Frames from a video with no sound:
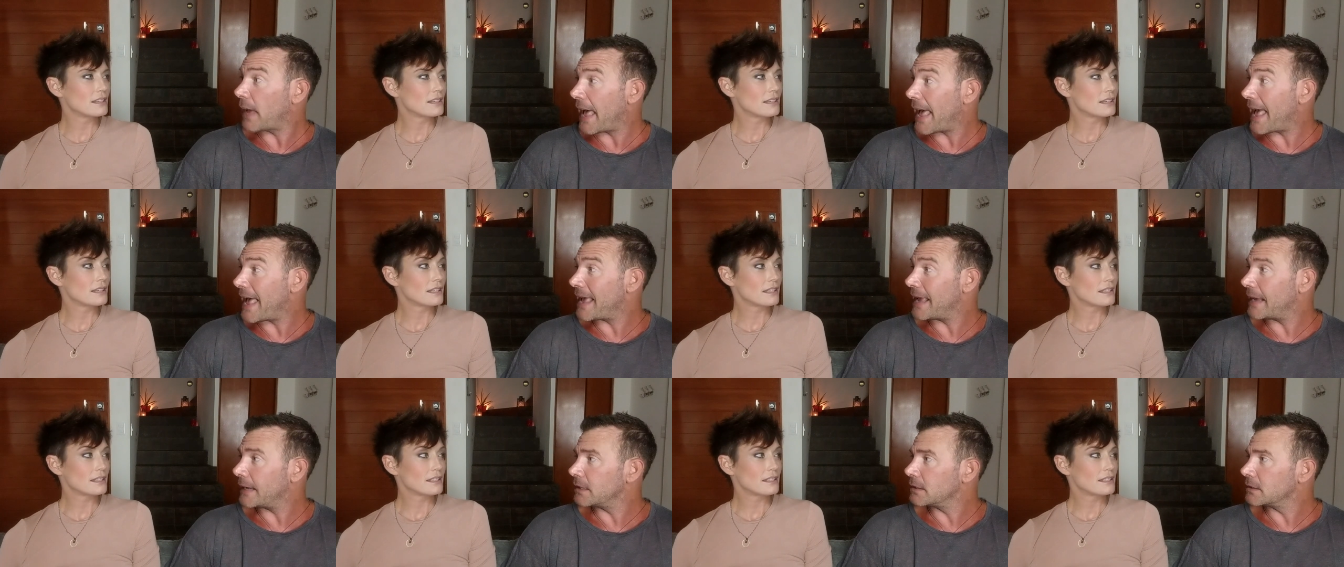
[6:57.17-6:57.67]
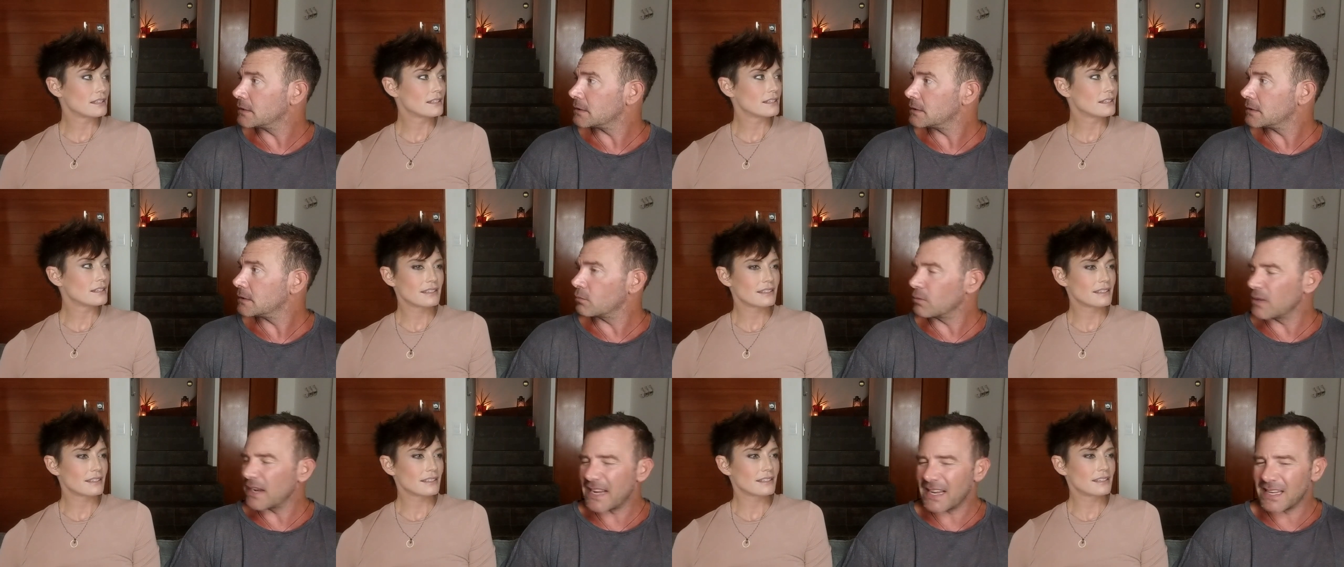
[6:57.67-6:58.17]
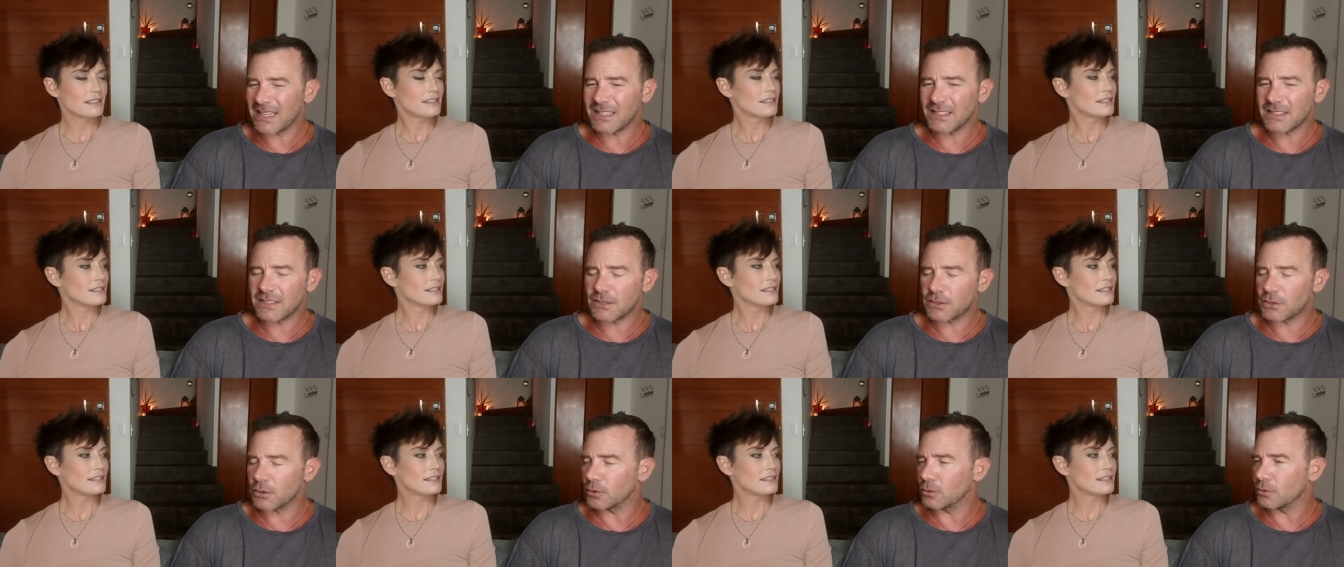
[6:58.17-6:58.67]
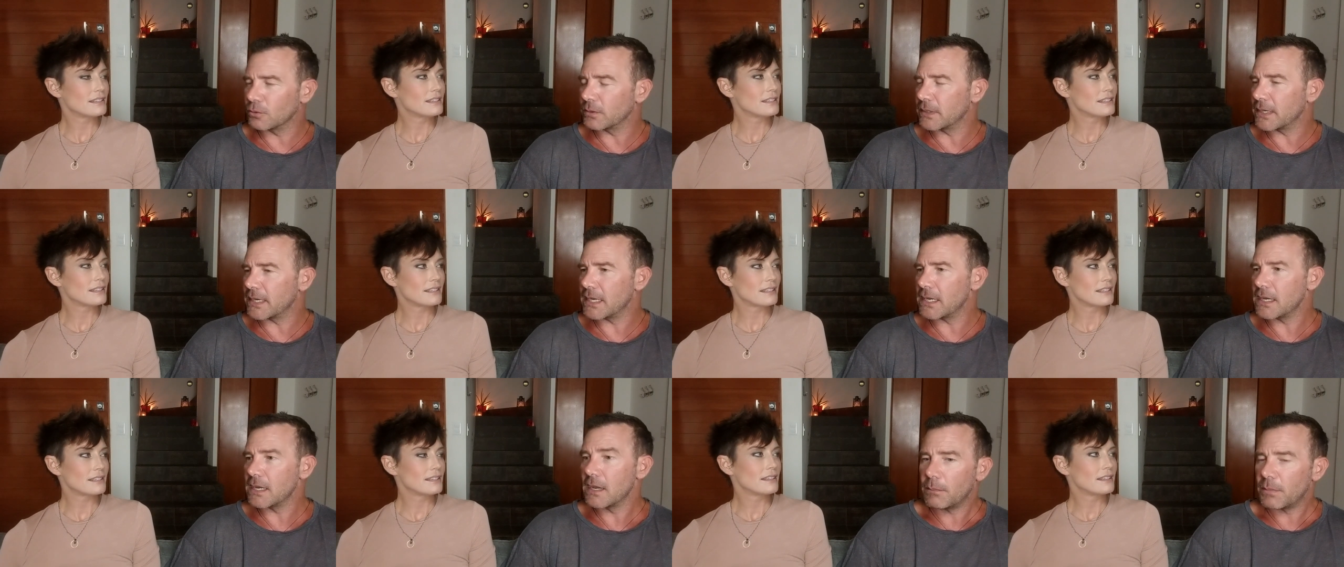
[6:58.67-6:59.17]
Speaker 1: Bags, rings,
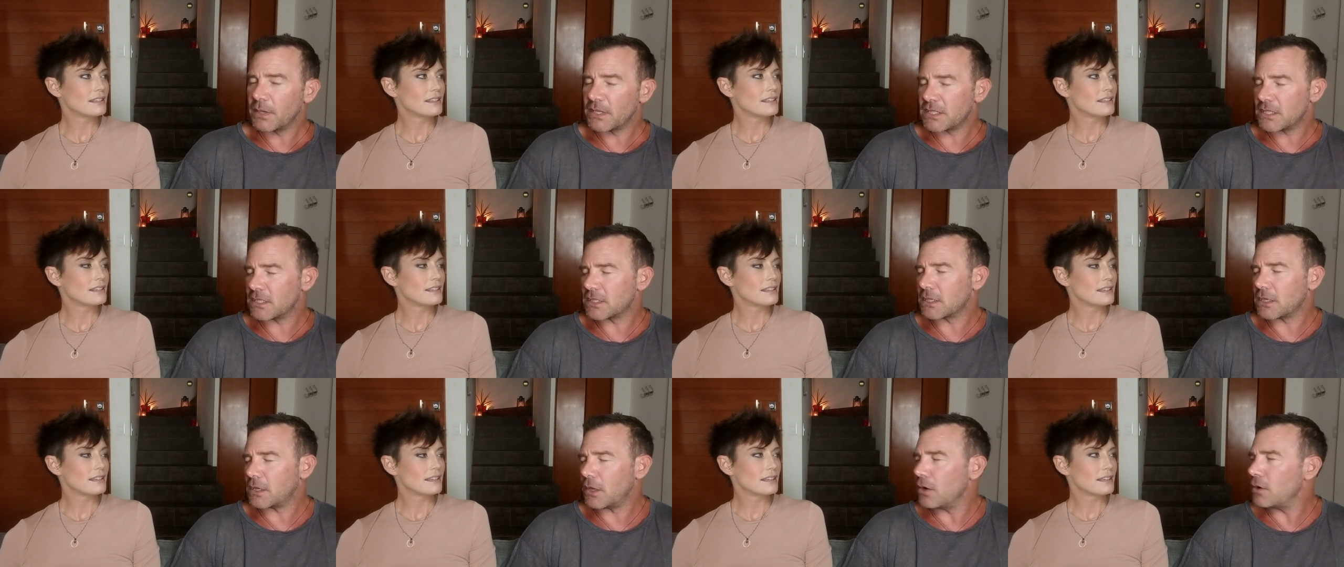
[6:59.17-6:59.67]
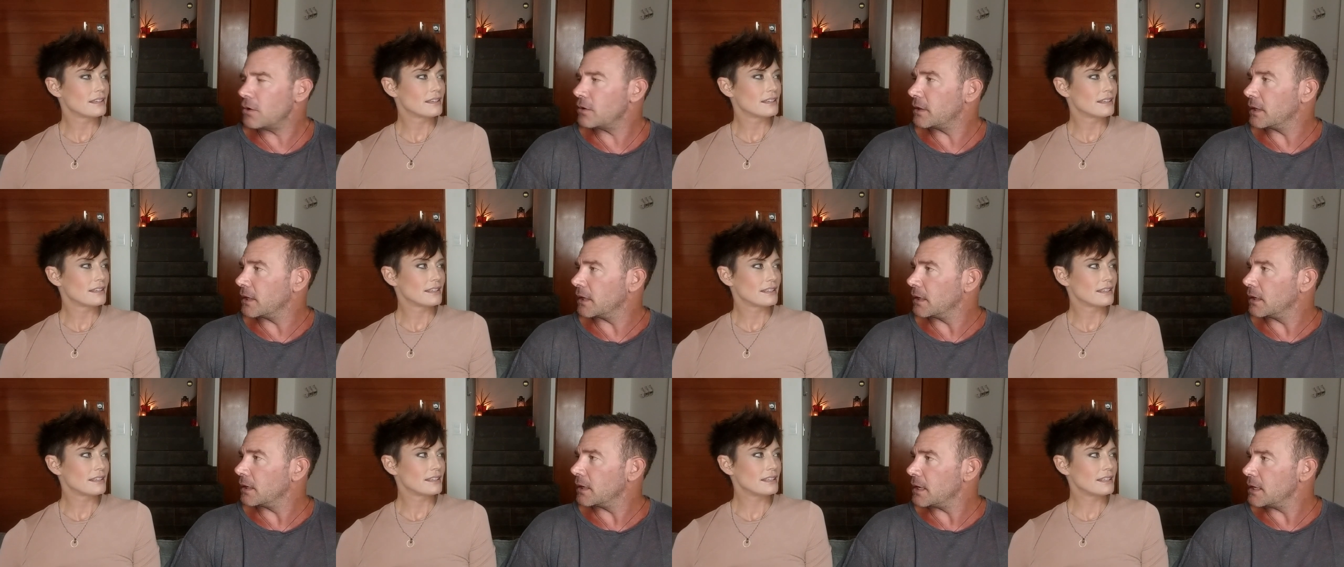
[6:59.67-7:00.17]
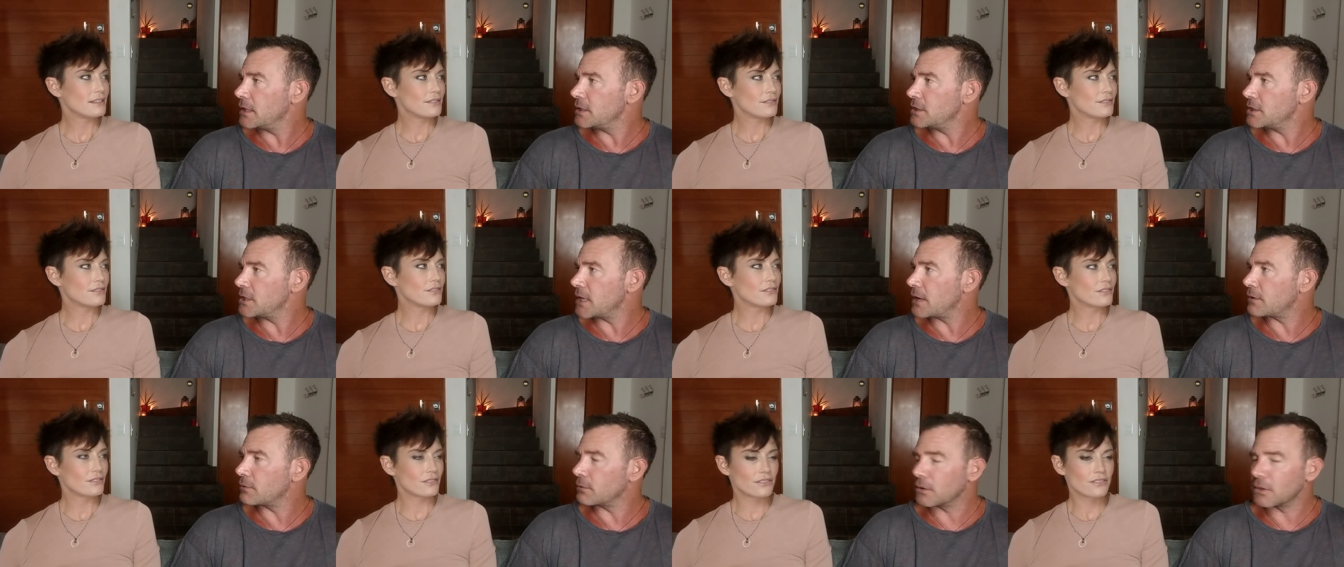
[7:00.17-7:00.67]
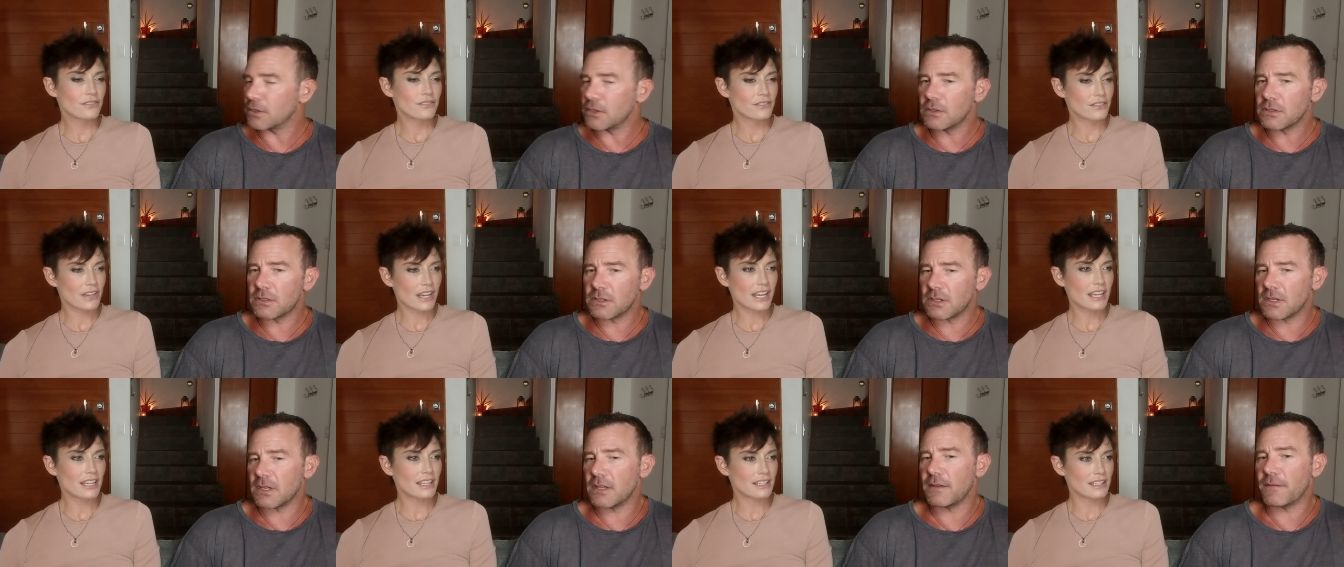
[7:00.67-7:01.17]
jewelry, but just clothing in general.
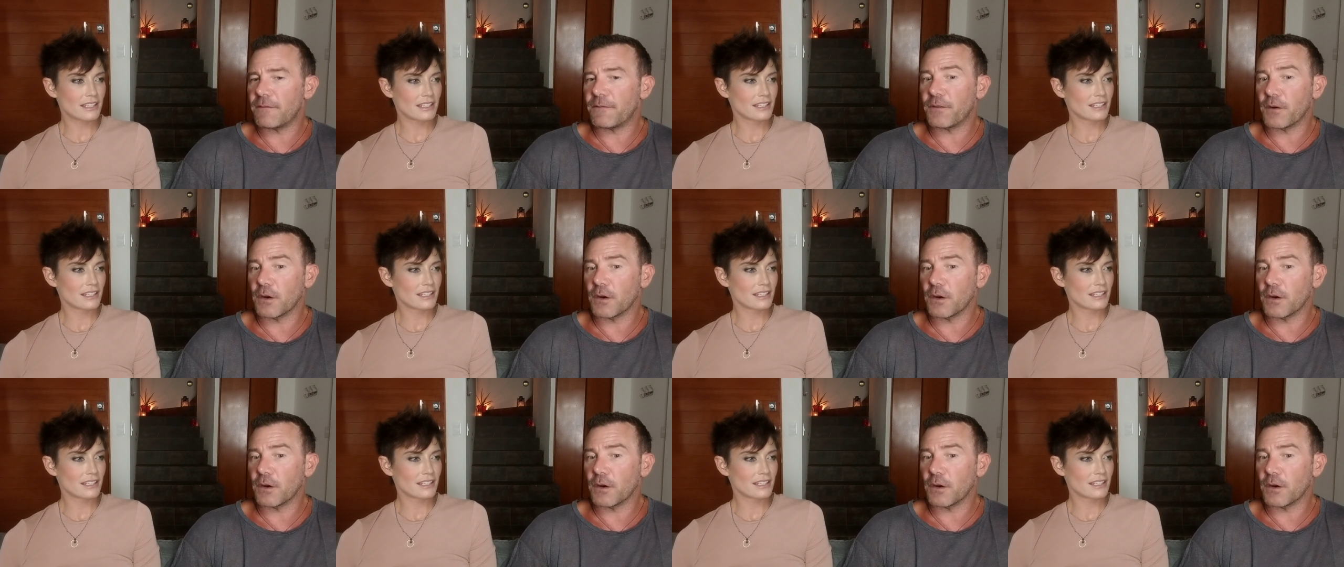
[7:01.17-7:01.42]
Usually Right. the